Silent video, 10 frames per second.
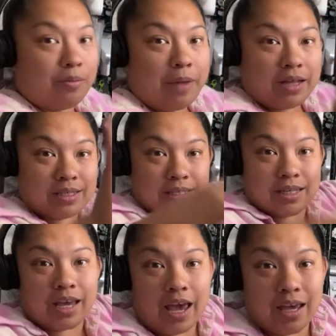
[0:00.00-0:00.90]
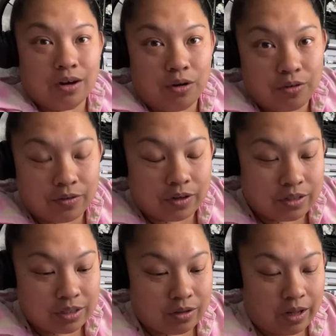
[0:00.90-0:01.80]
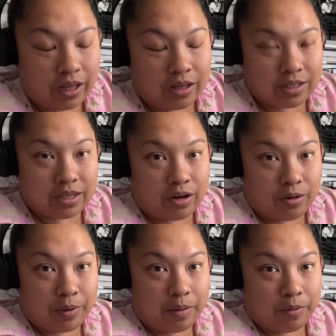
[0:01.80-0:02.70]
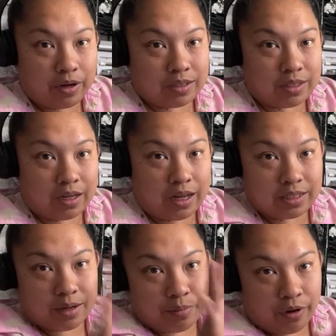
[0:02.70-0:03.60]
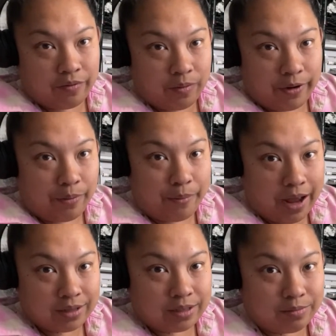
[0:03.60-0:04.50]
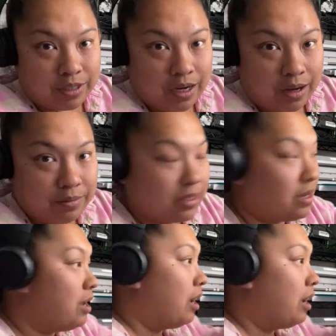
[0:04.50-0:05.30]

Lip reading: your mat doesn't like hang over so like the sticker paper doesn't like separate from your mat sometimes.